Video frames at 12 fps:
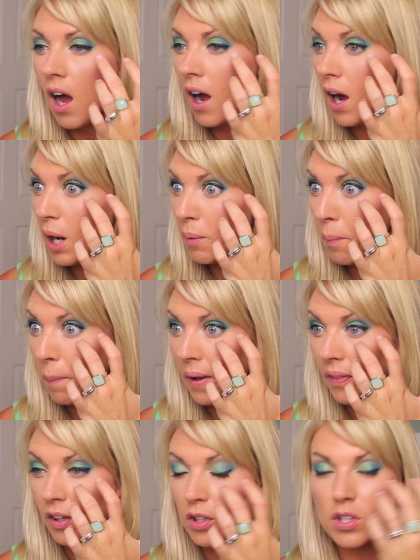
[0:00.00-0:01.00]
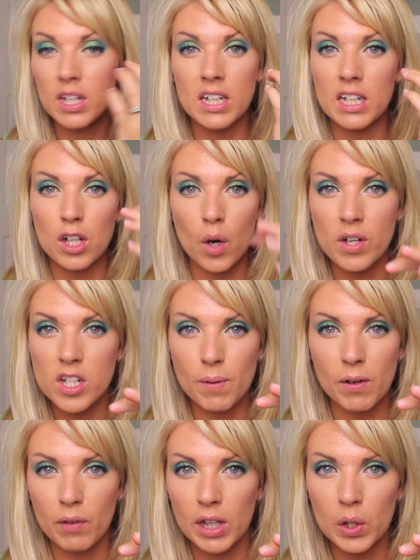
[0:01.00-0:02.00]
Um, but there's it didn't go into
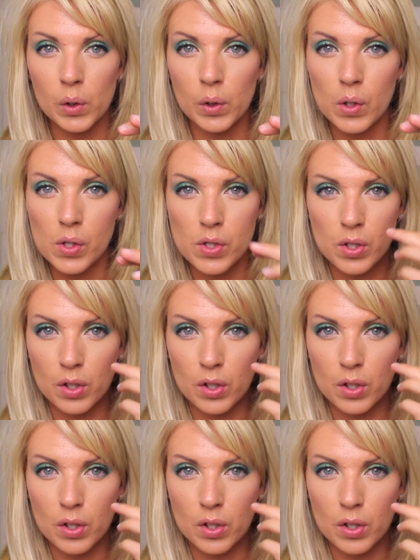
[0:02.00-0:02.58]
my wrinkles